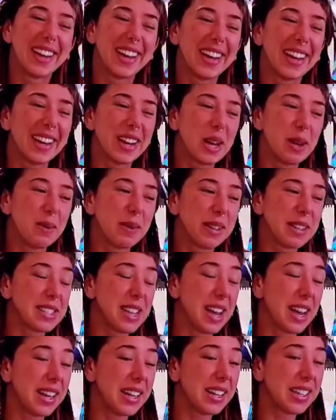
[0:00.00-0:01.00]
And I'm
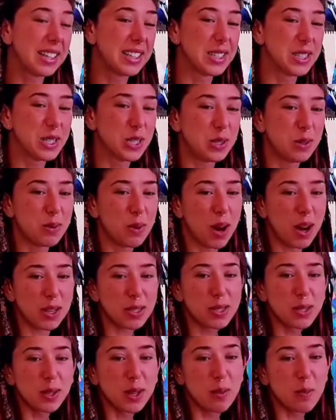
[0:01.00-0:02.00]
excited to
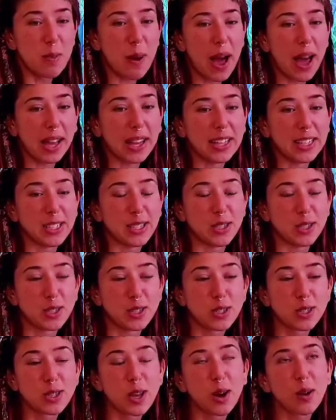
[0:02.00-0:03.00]
also get back into
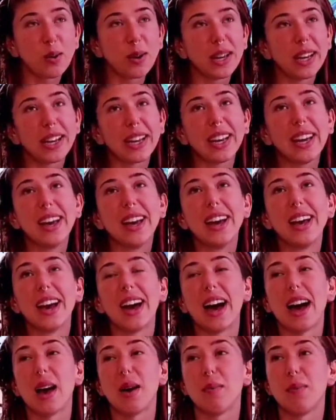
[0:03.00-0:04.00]
sewing.
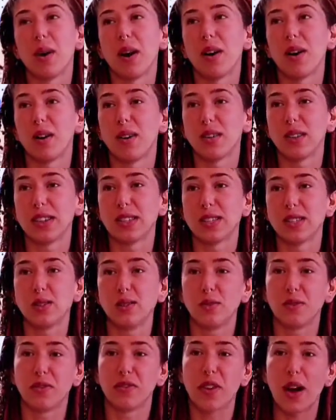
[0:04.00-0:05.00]
I bought all this
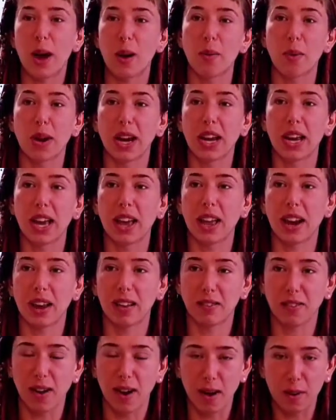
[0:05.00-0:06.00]
new fabric and
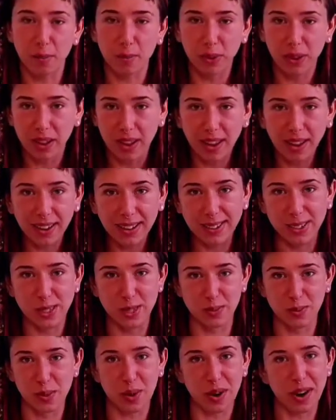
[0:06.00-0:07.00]
I've got
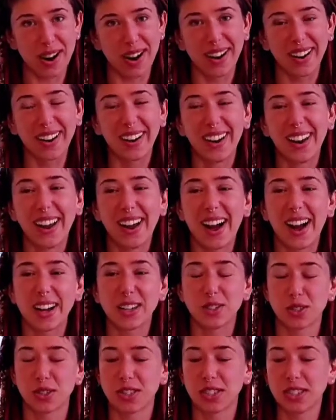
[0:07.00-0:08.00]
plans for it.
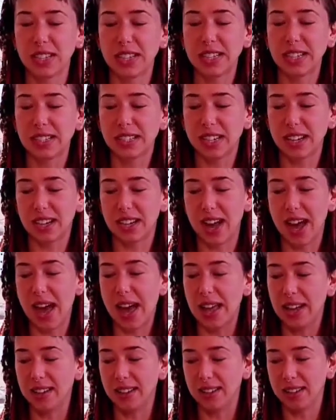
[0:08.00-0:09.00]
I just need to
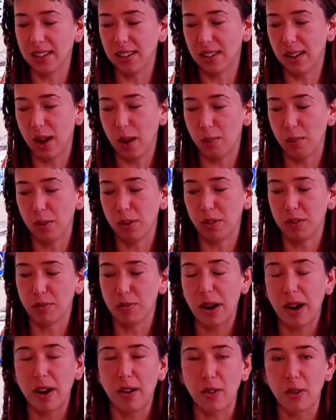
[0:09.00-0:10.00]
end a couple of
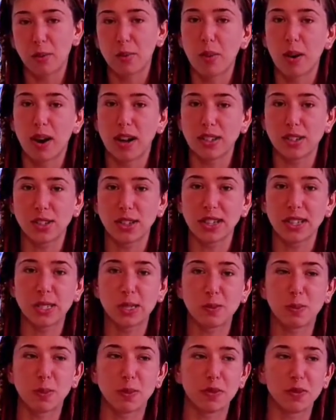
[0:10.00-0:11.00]
my other
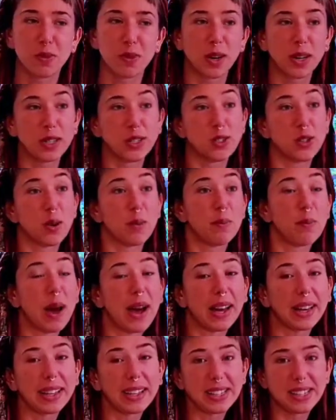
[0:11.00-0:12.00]
projects before I jump
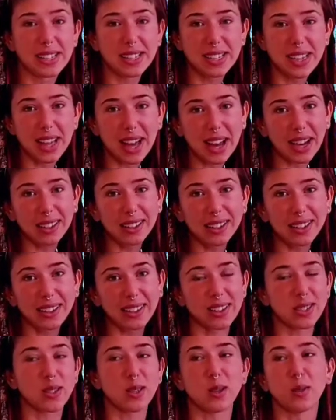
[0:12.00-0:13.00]
back into that,
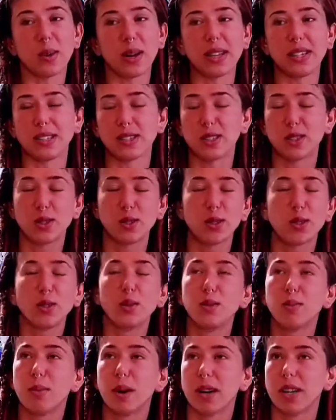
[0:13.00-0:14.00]
because otherwise it's
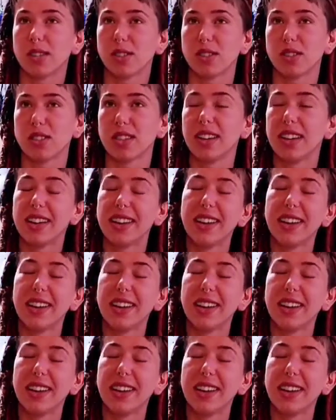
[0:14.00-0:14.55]
too much.